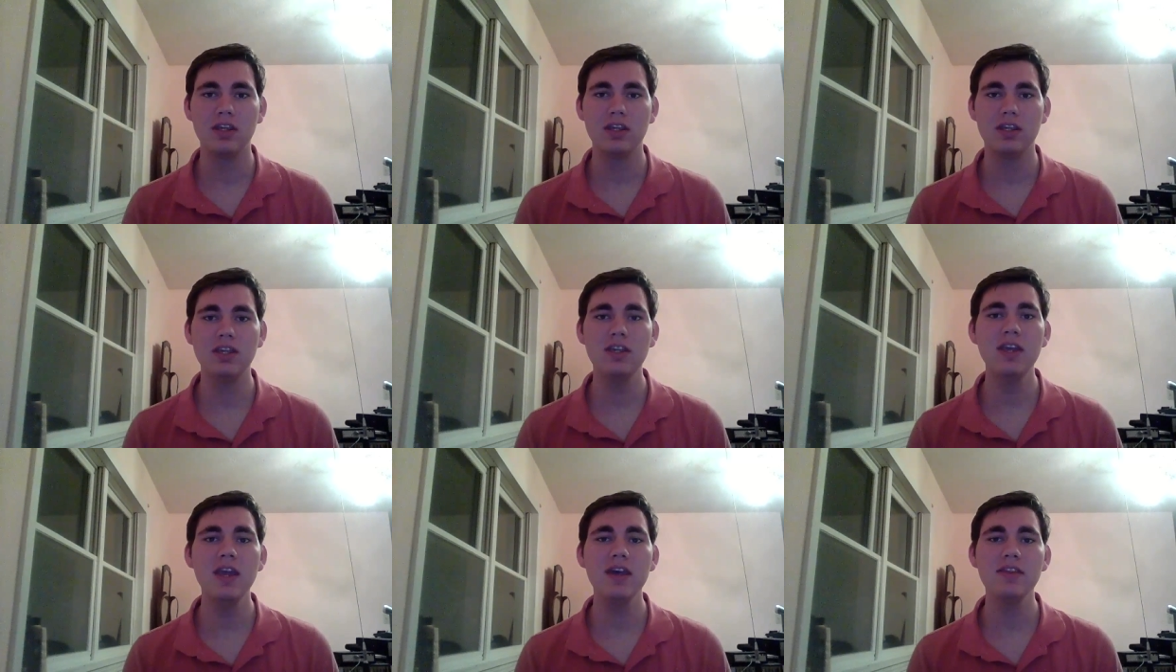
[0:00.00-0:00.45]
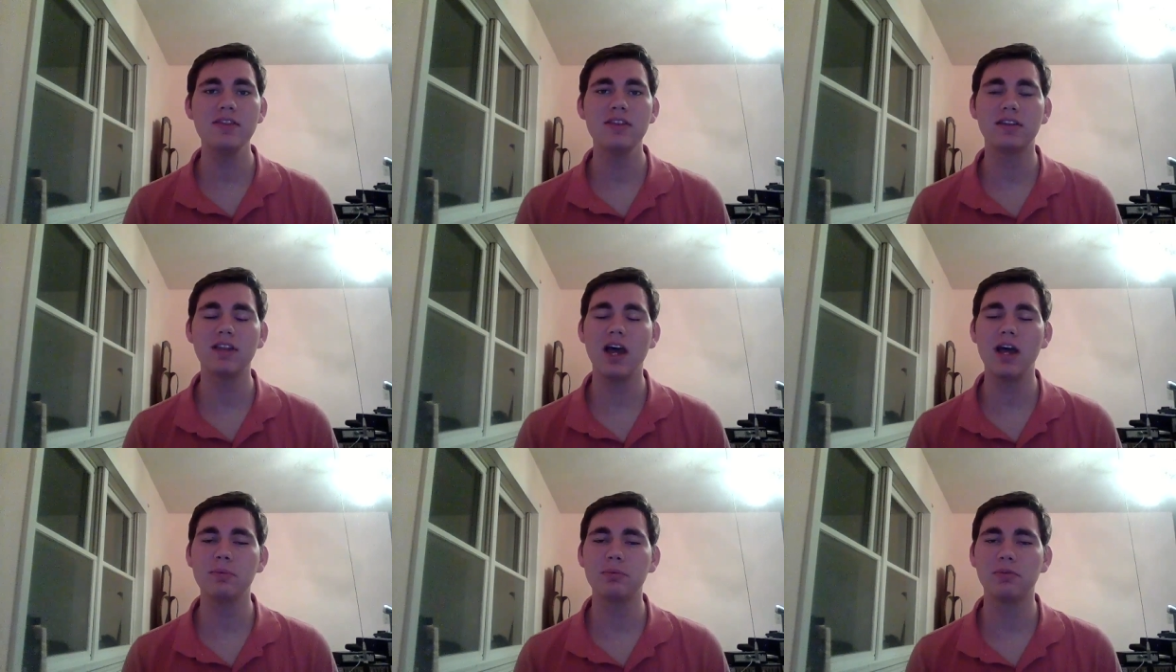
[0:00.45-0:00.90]
He had the
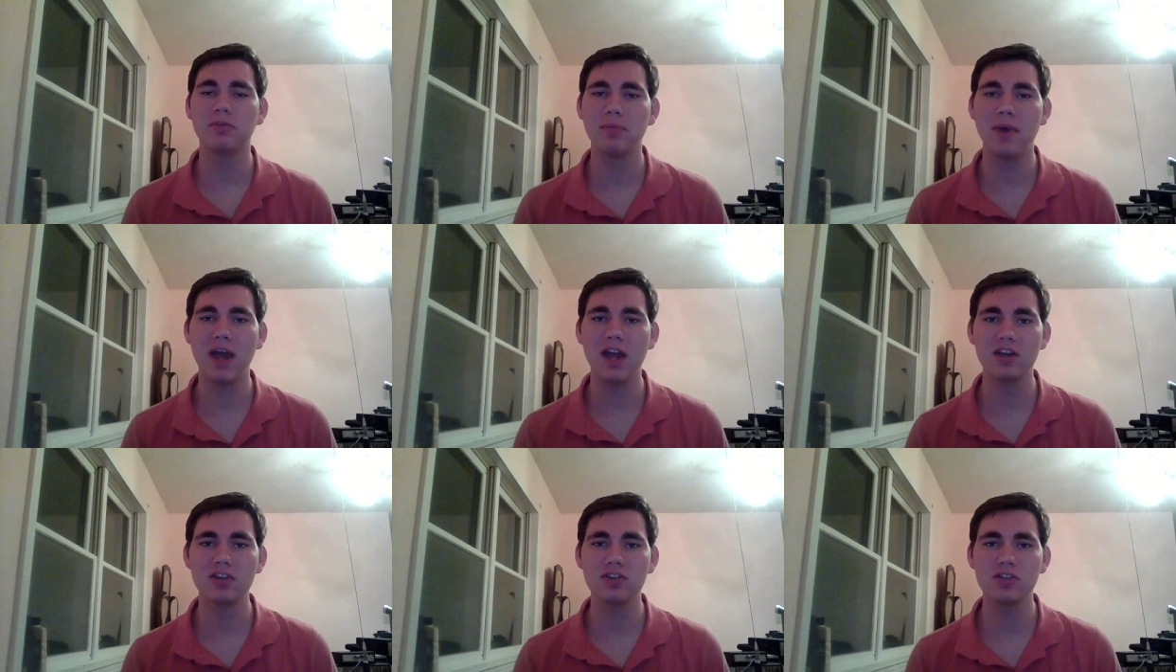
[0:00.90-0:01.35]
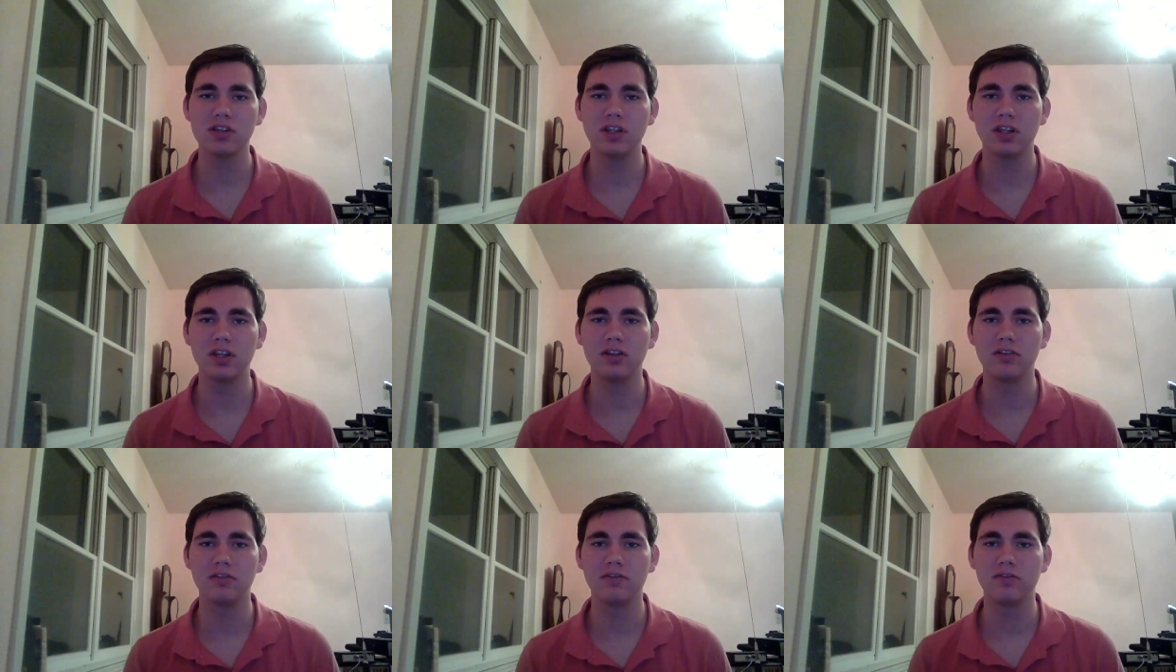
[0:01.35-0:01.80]
type of passion
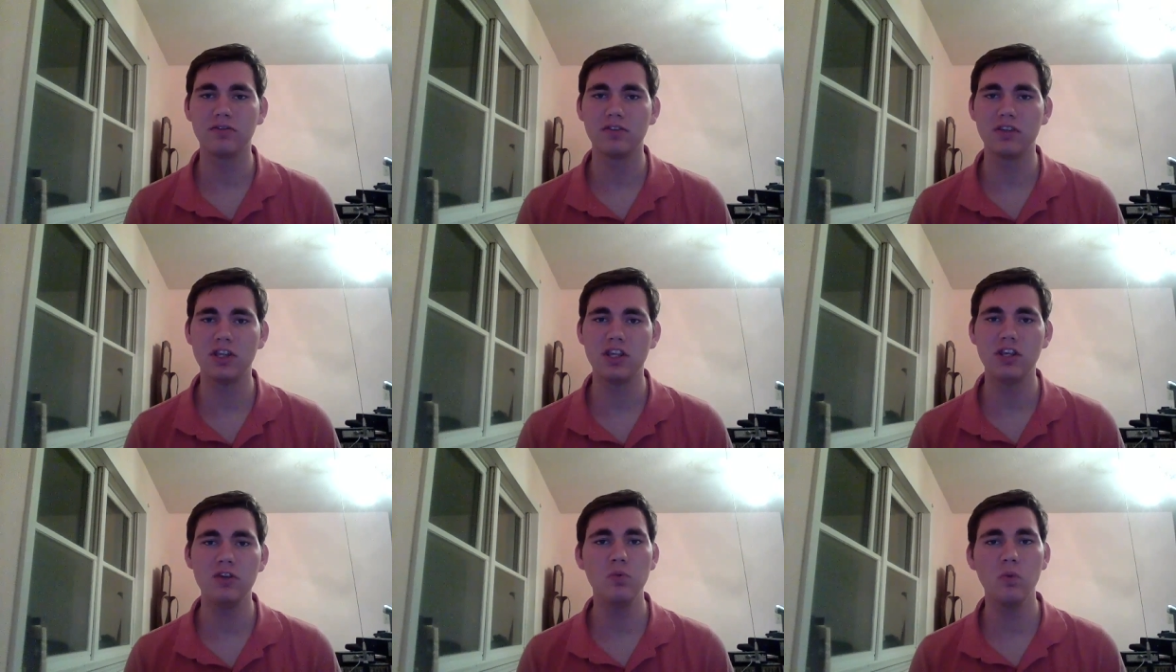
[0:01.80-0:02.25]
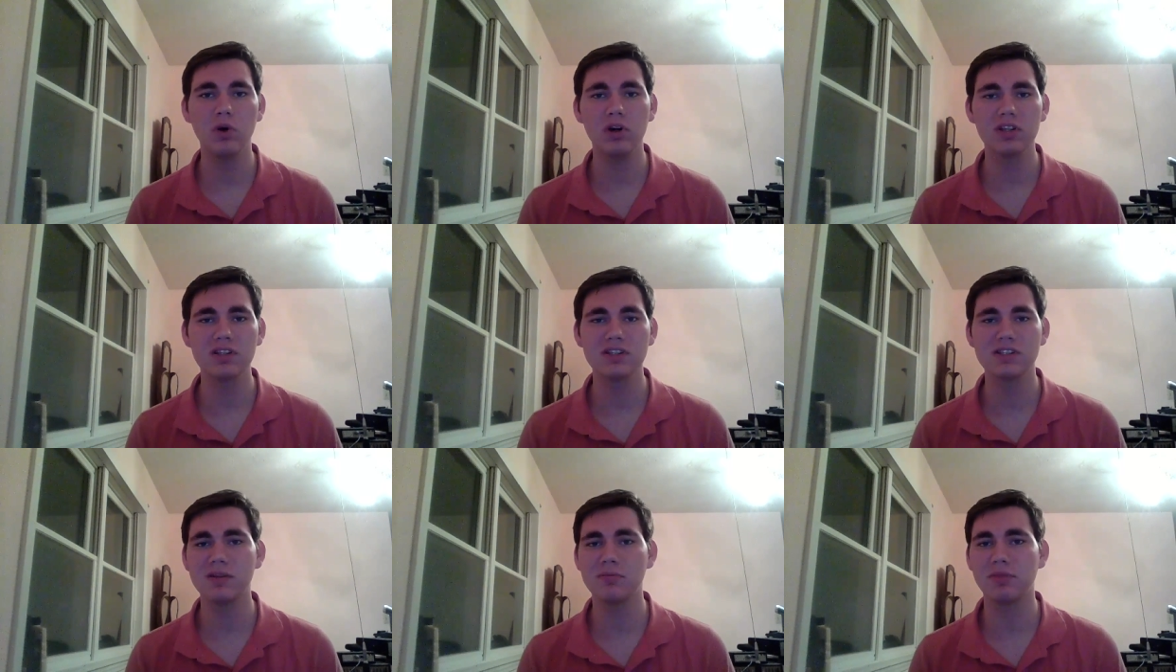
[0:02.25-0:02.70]
that if he
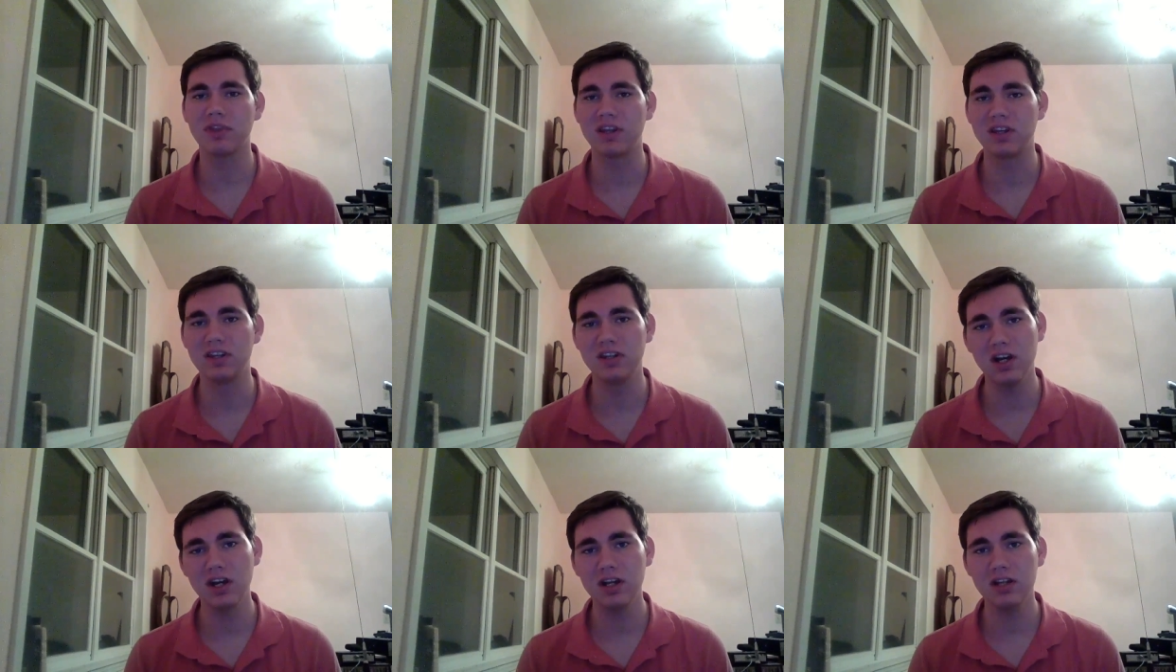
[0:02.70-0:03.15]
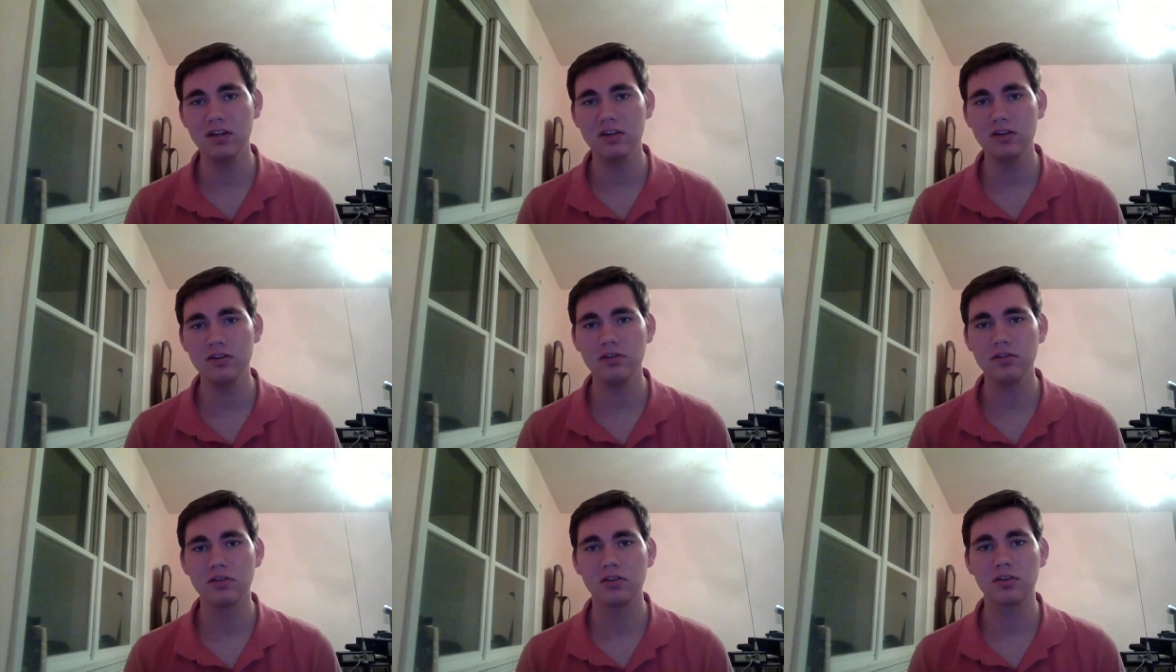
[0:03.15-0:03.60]
wanted something
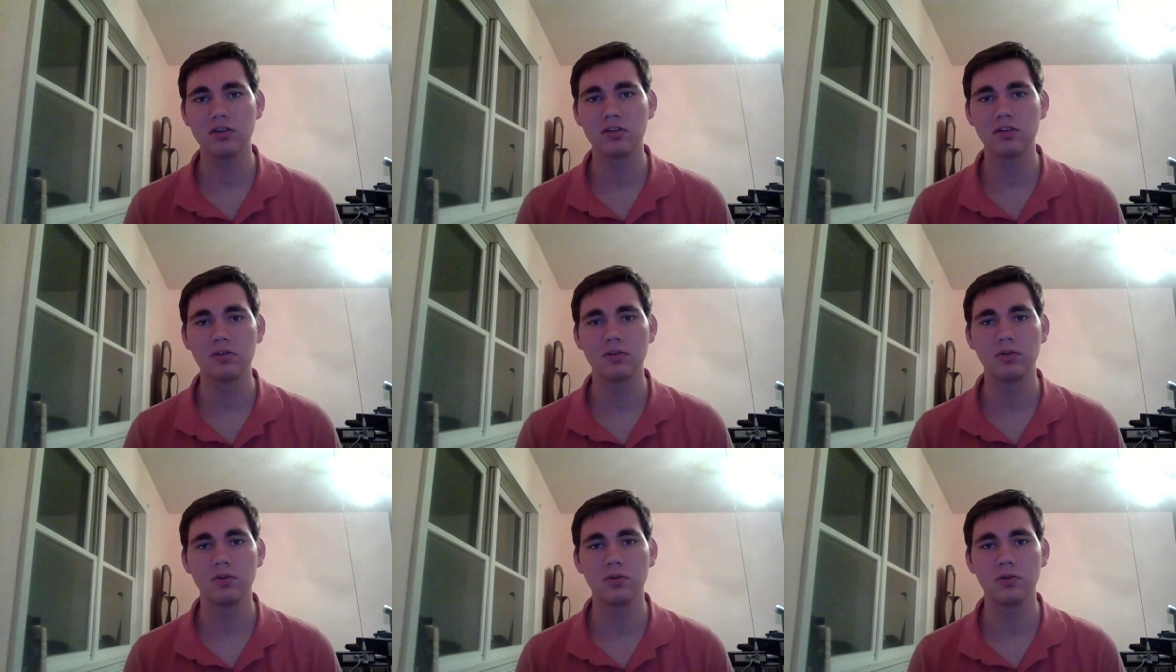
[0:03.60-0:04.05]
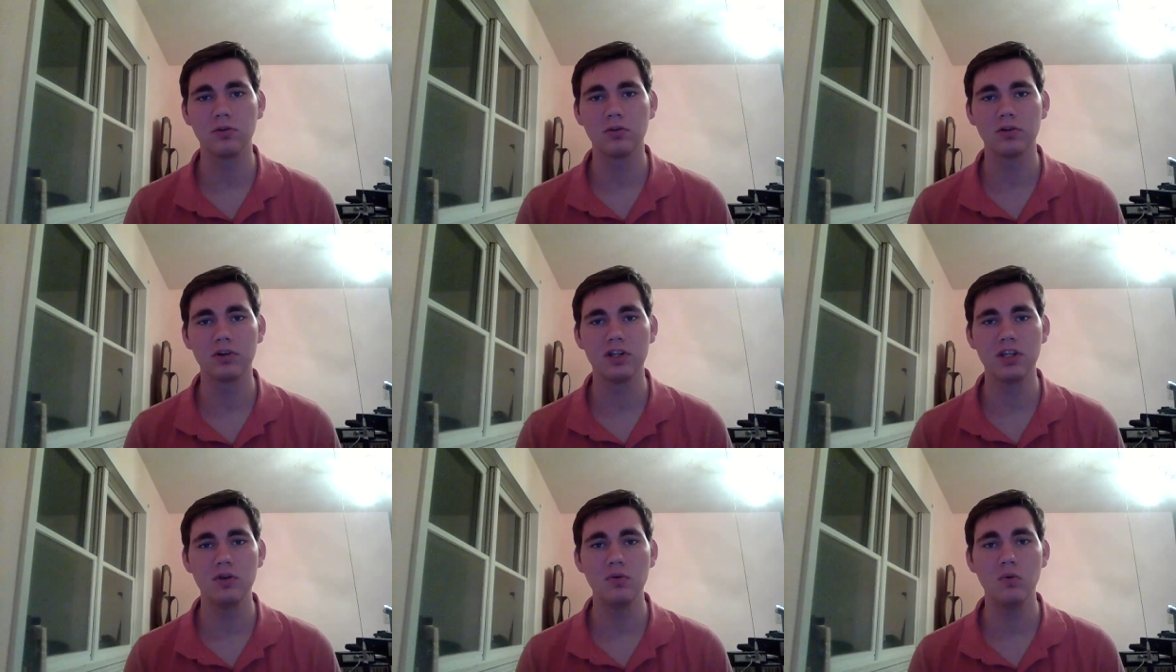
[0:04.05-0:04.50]
done
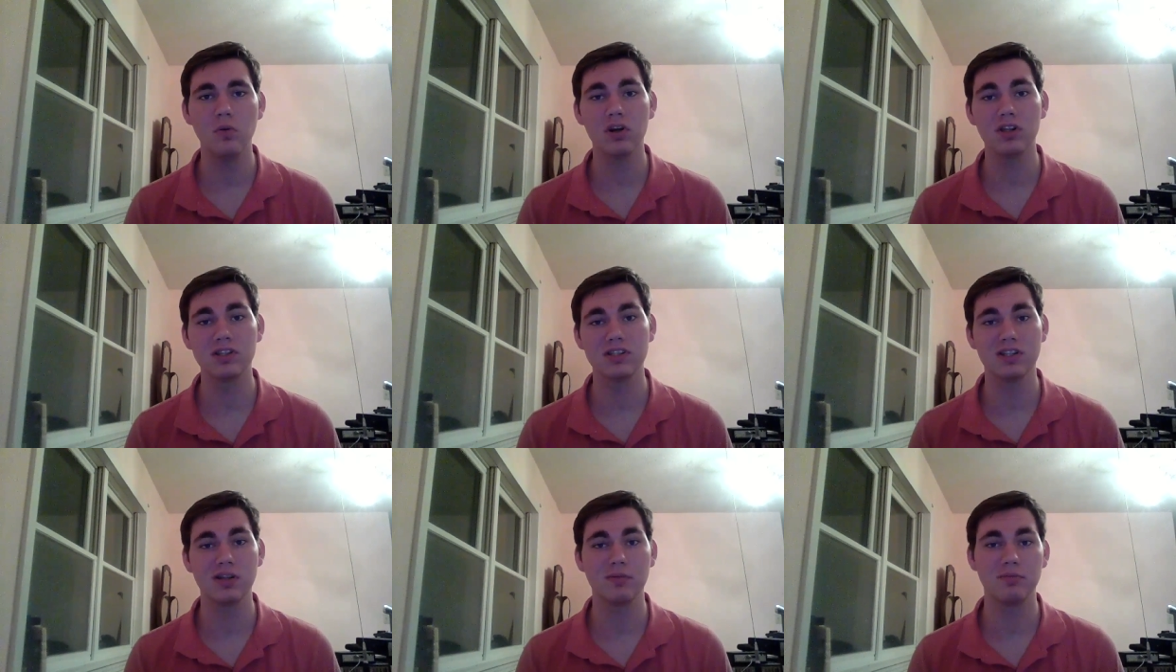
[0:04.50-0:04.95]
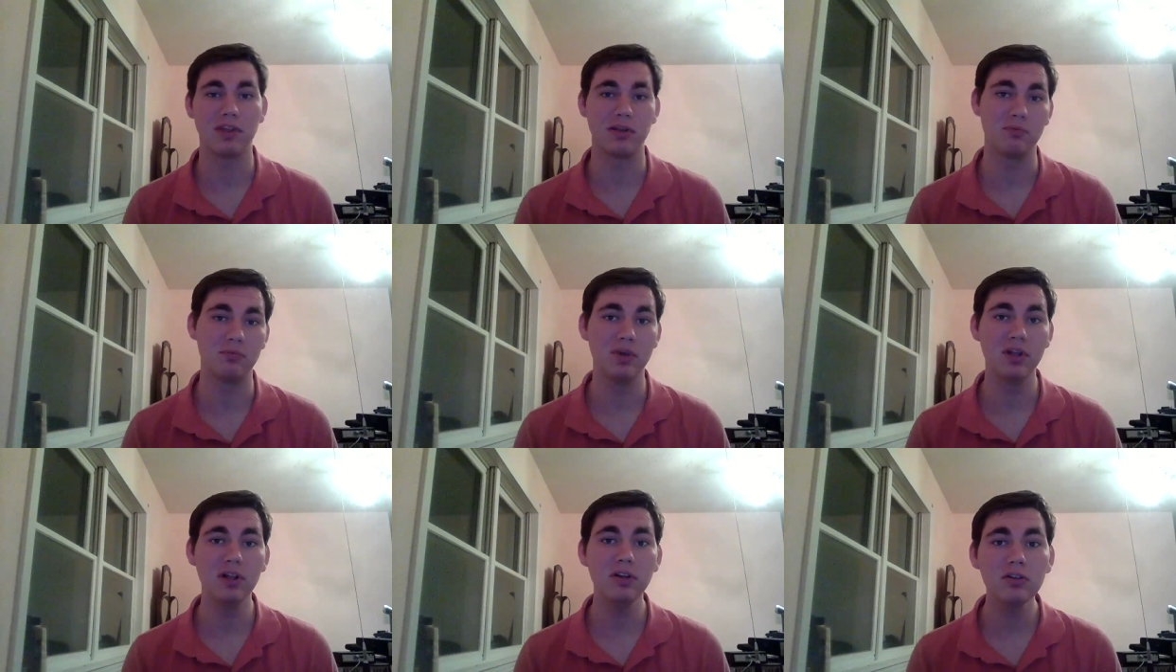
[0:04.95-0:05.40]
or he wanted
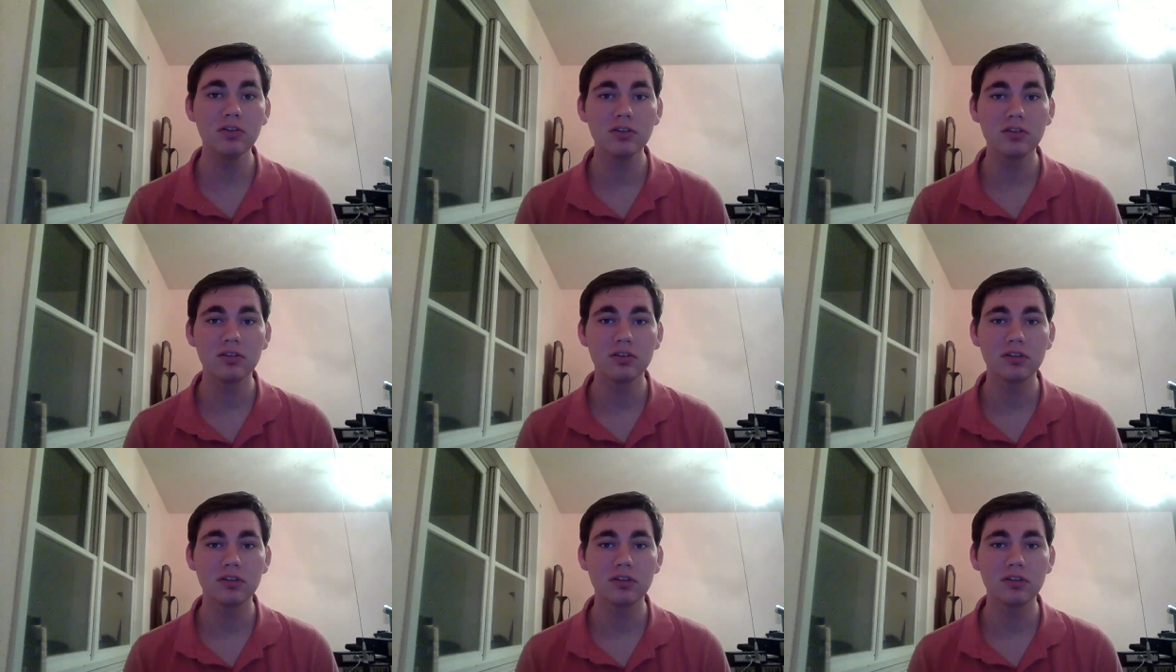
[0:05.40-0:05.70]
something built,